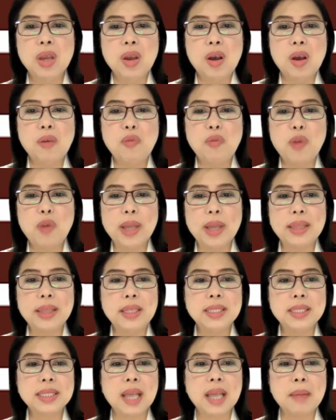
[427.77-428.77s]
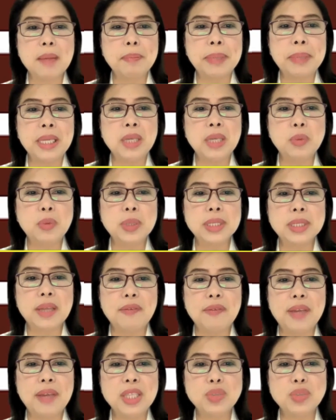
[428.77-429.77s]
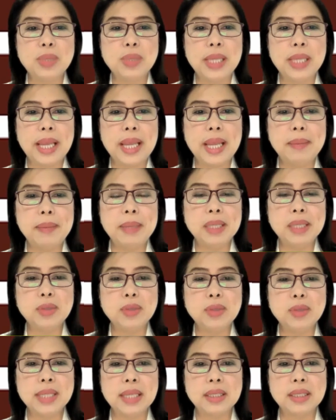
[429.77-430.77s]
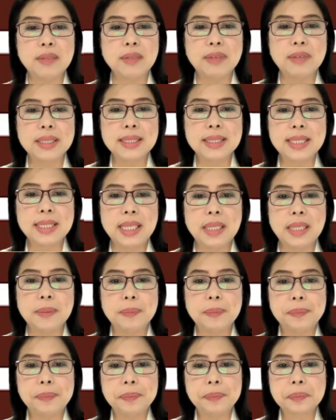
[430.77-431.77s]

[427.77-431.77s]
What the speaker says: of what this company was eventually aiming to sell the vaccine.